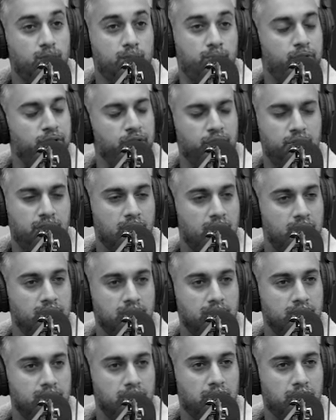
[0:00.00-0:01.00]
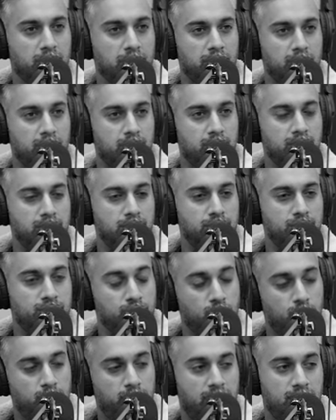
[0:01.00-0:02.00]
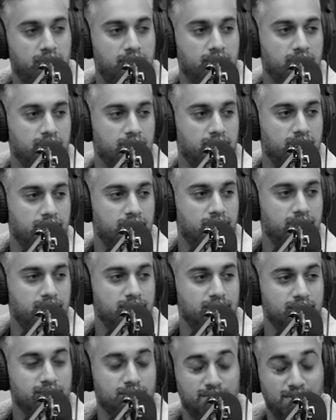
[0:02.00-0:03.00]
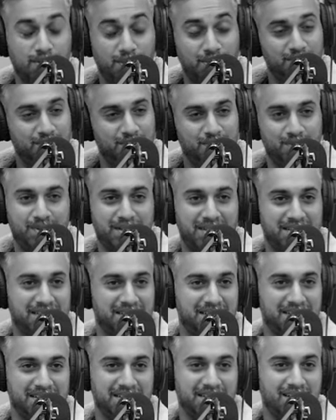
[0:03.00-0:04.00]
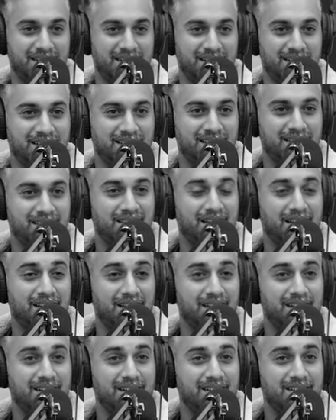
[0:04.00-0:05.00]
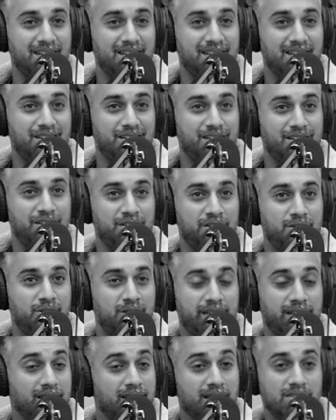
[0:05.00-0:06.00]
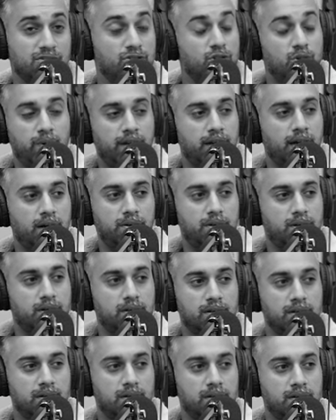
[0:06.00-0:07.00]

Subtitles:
will bring you down so bad, so bad, that you'll think there's no way out.